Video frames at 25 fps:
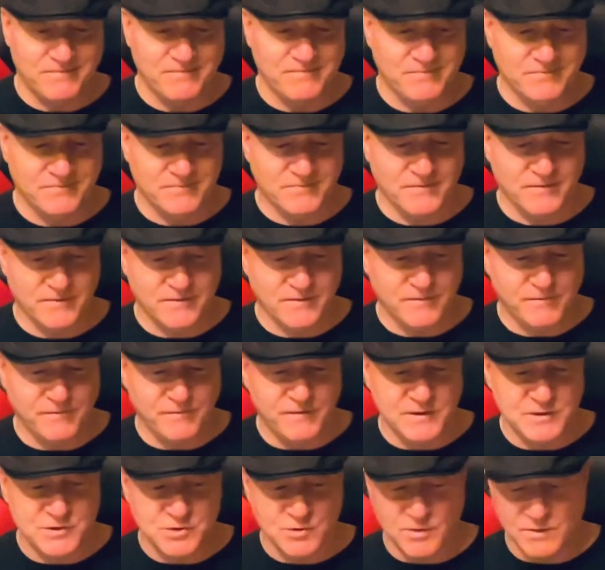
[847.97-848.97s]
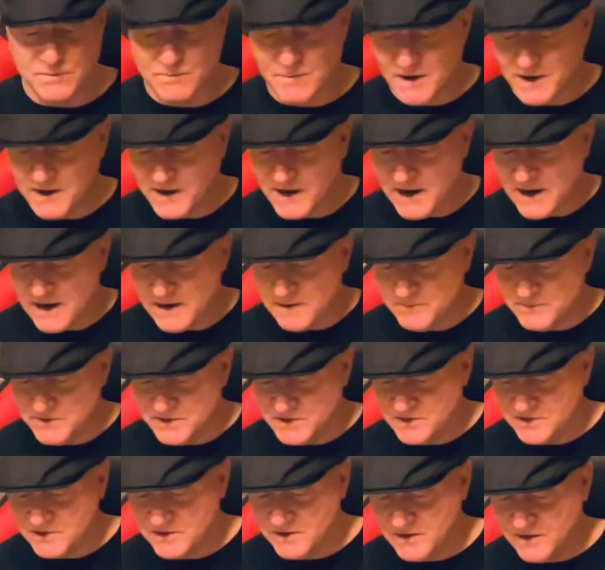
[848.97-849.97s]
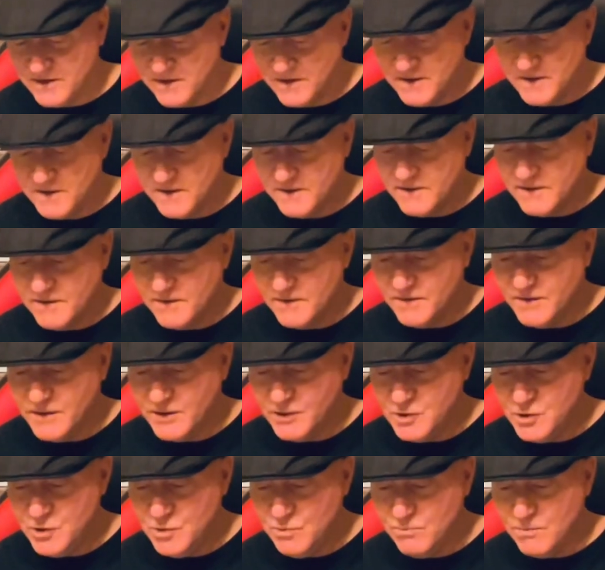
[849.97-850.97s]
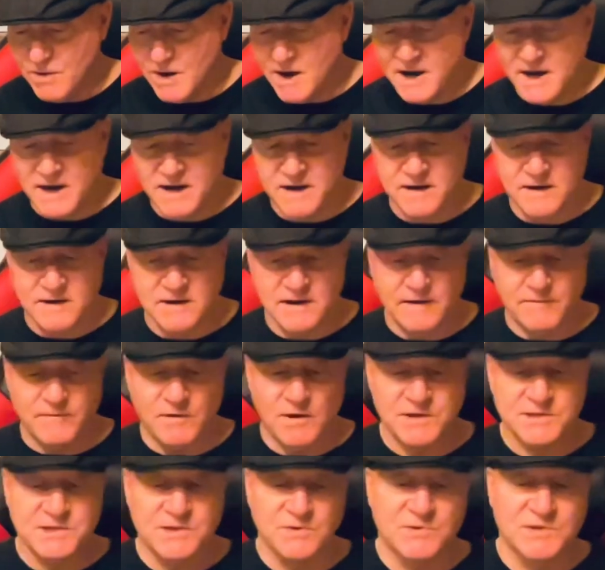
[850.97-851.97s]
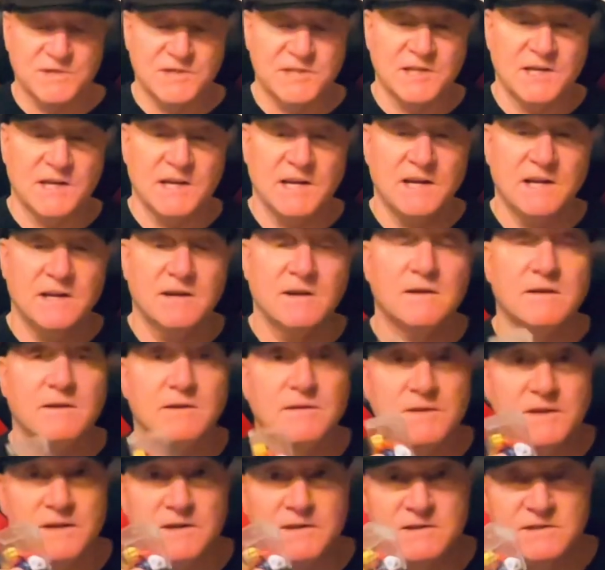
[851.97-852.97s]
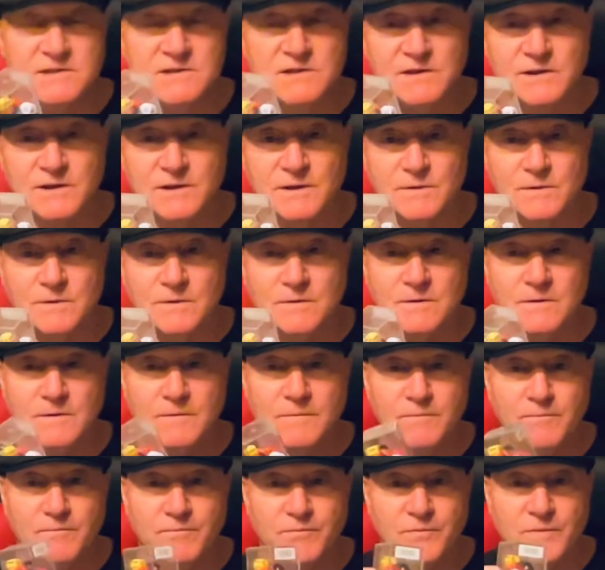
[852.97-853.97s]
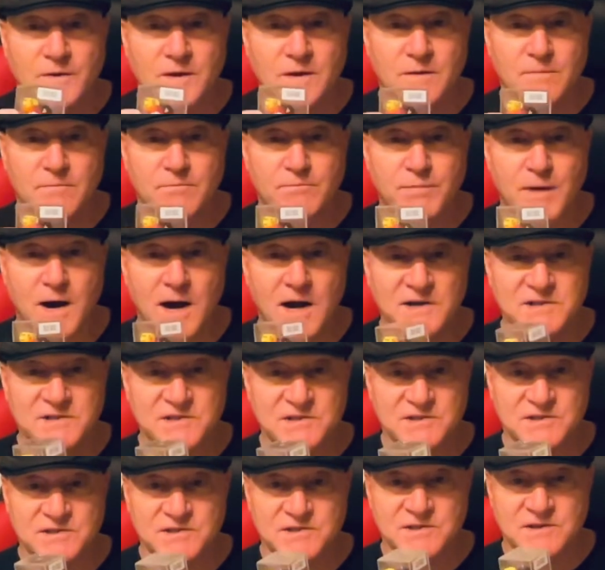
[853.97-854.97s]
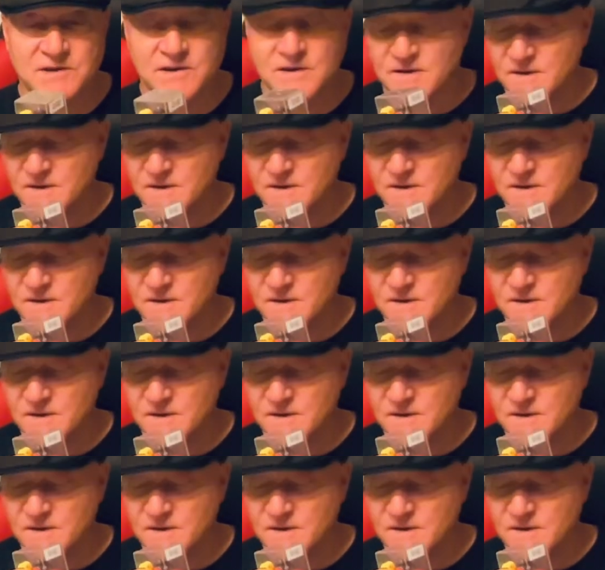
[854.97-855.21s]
feature in my games, then you might have also seen these little boxes